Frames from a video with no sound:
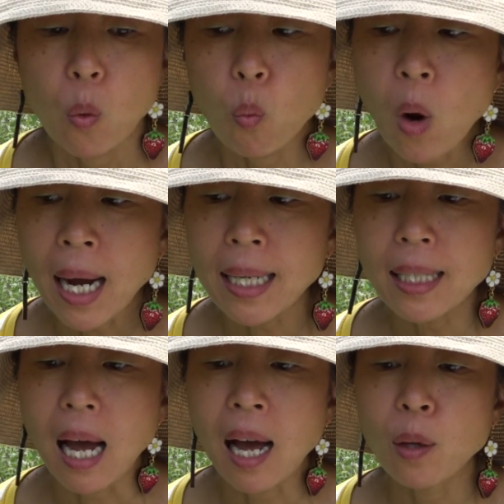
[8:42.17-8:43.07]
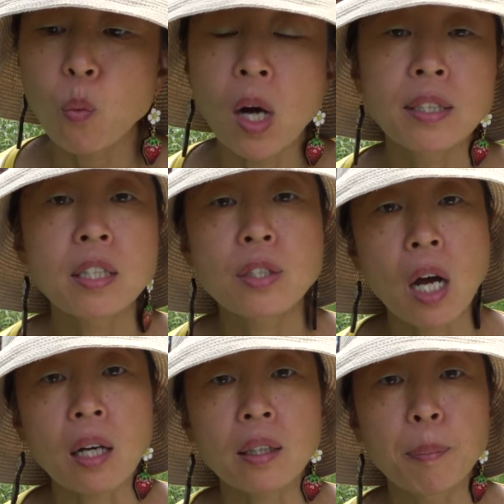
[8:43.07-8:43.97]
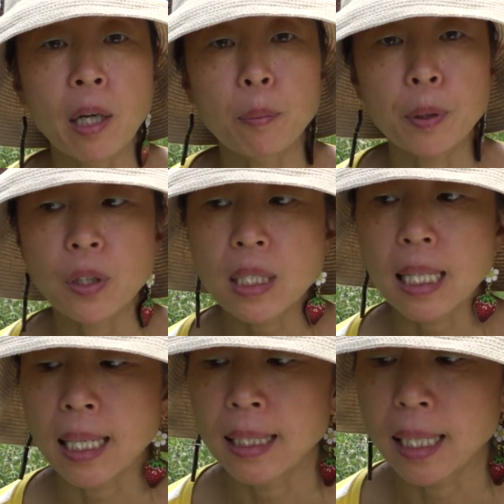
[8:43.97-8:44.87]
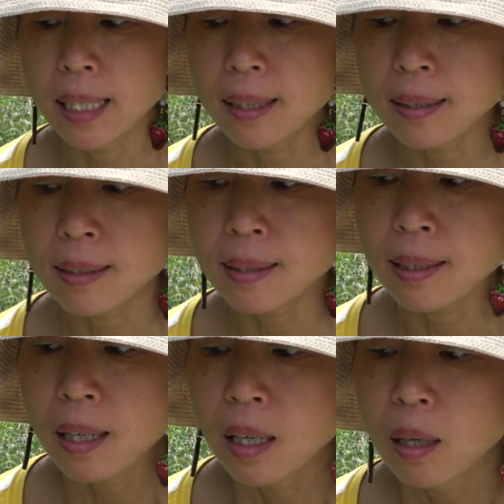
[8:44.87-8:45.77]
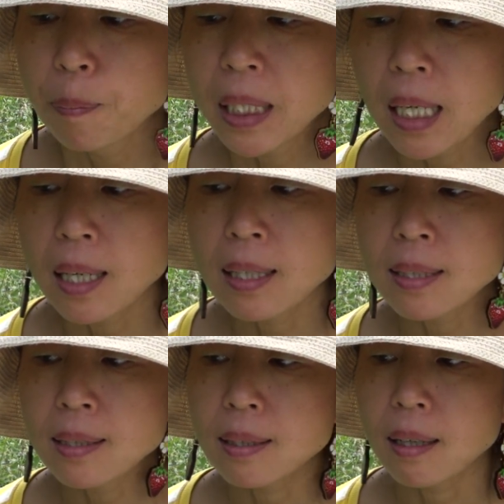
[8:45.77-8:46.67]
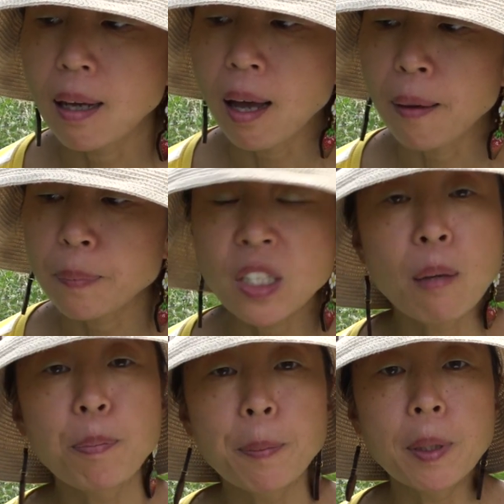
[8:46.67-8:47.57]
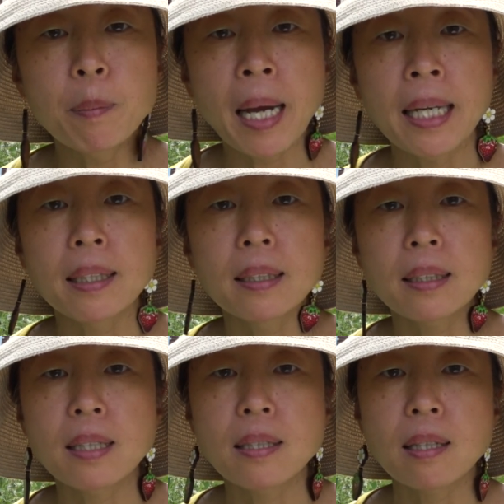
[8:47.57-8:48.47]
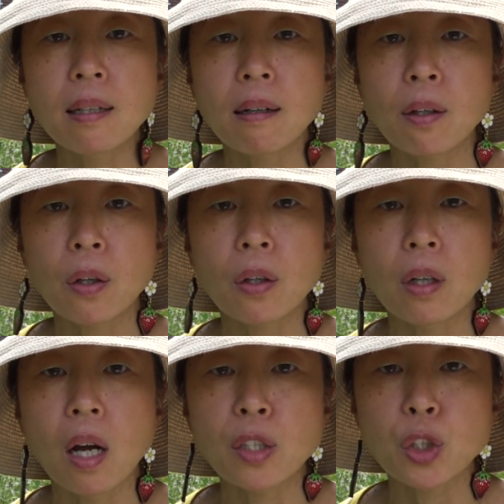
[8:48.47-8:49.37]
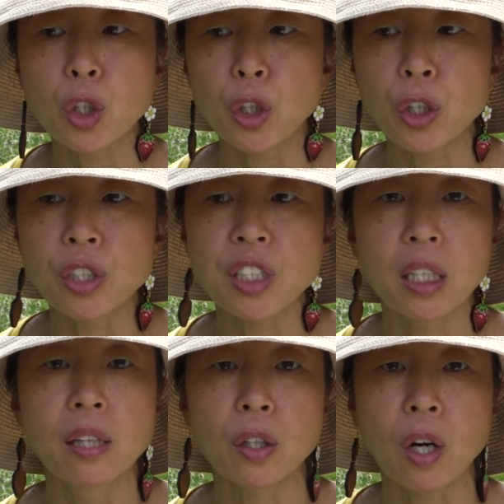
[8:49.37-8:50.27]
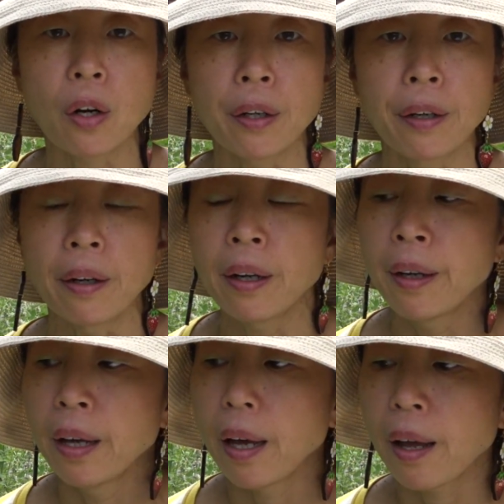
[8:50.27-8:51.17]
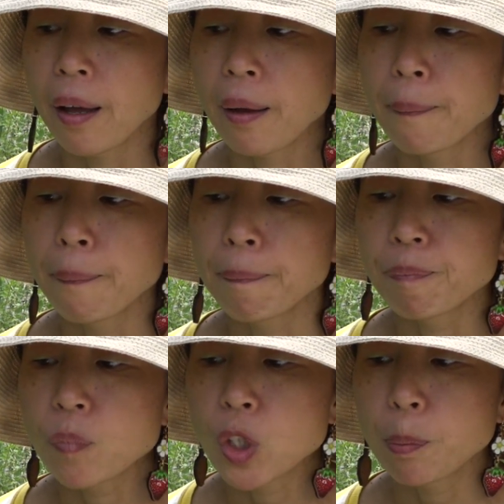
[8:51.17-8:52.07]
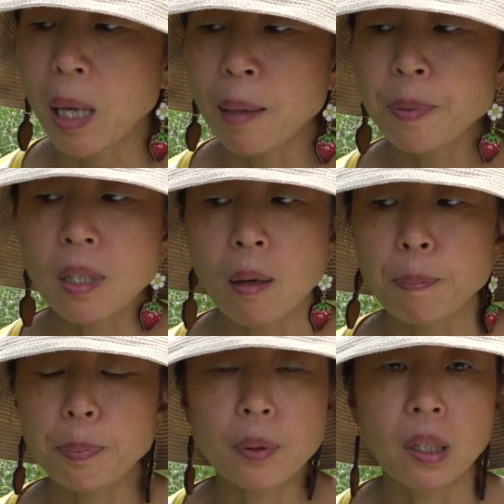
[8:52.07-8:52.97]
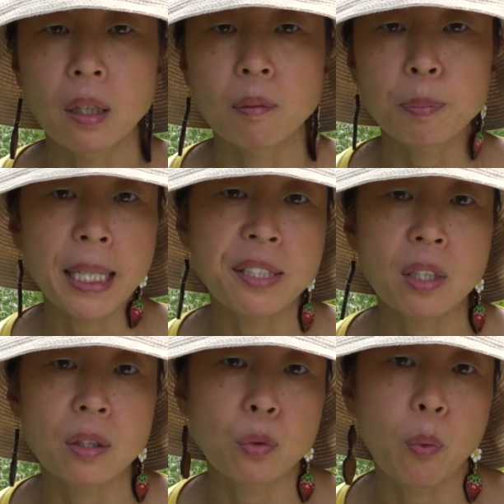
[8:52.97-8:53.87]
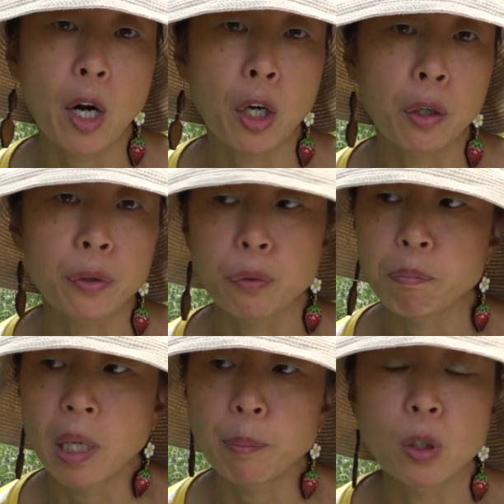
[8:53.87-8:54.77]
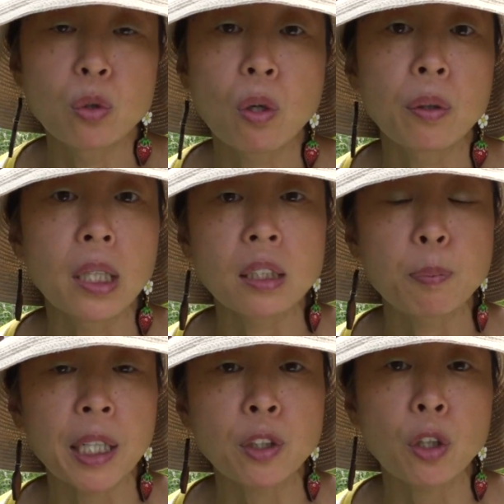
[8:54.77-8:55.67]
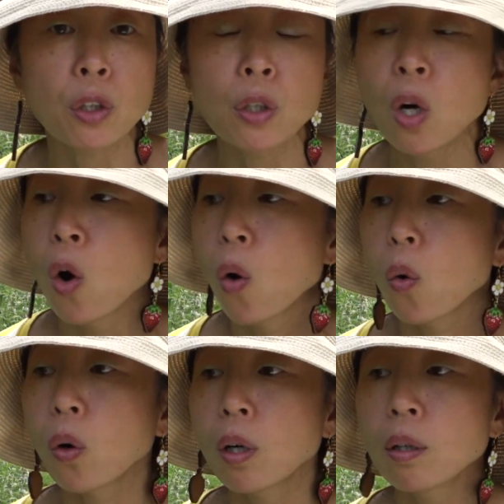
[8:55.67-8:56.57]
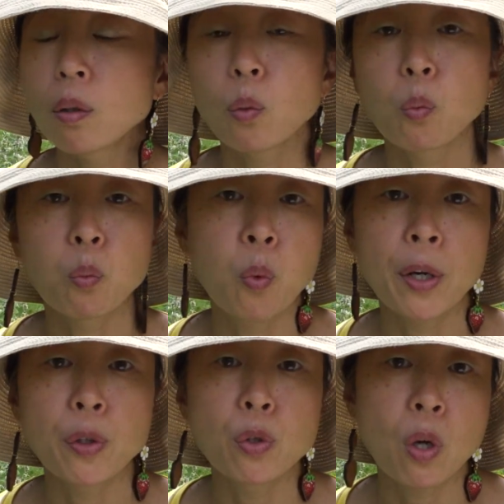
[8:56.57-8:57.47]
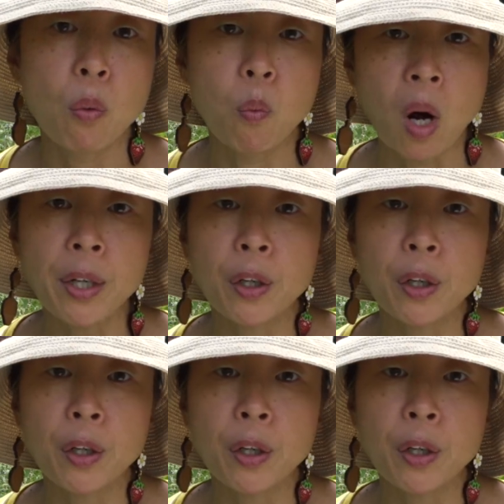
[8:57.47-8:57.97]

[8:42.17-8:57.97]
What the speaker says: Why I want to talk about purslane is because some people might consider her a scourge in the garden. She pops up in places where maybe you don't expect her or where you don't want